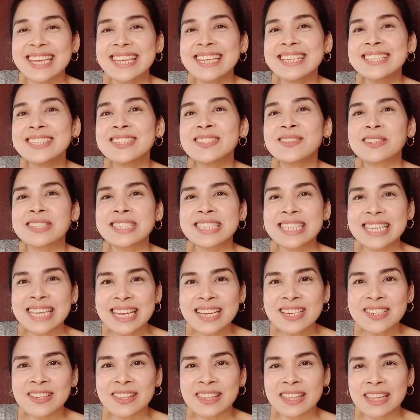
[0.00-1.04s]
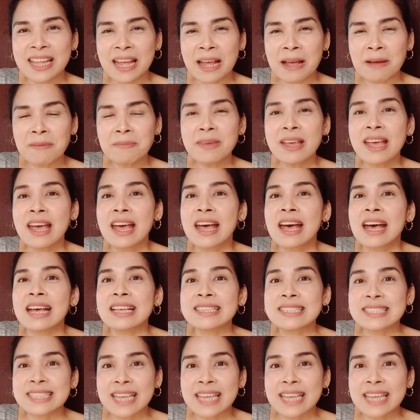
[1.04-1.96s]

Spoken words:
is to teach them a